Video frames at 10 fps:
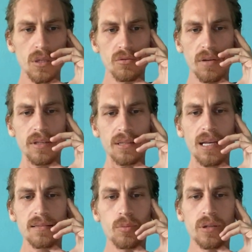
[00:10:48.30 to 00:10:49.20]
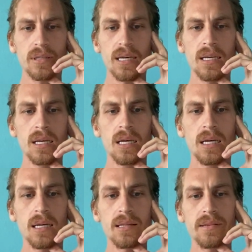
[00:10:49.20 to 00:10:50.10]
So I think that's where the
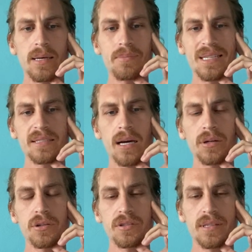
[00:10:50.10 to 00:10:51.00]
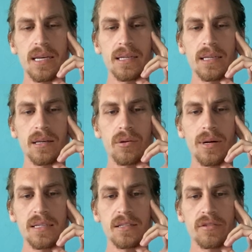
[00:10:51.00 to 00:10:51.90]
misunderstanding
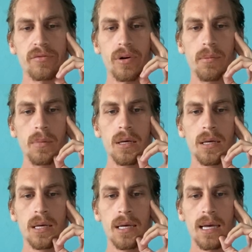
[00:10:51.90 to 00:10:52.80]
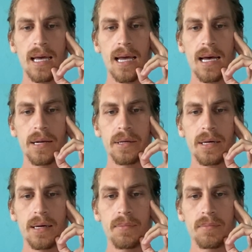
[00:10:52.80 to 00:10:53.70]
arises from.
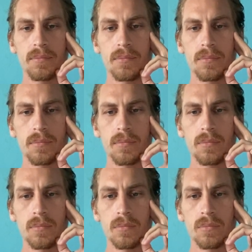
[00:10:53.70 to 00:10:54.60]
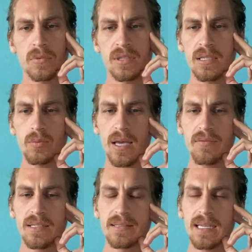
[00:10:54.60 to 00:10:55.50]
And since we
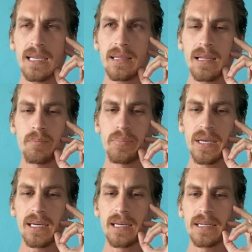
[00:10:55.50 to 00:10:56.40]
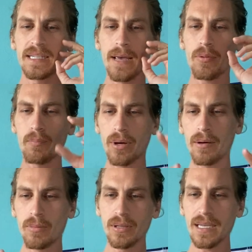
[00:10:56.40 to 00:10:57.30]
haven't seen that big death
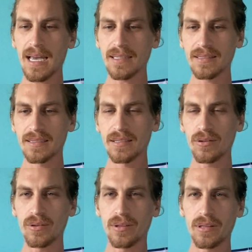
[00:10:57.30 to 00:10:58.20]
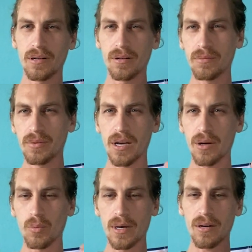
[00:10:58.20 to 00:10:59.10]
bubble yet, or they're not
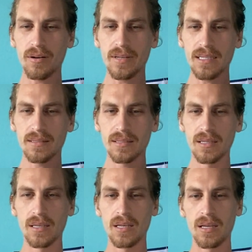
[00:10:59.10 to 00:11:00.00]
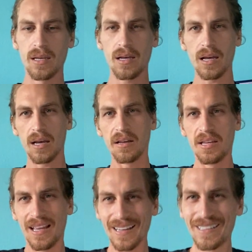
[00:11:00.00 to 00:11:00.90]
aware of it, I
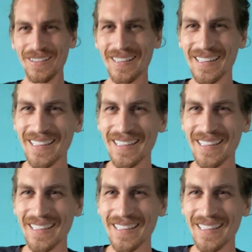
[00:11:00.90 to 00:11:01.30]
look like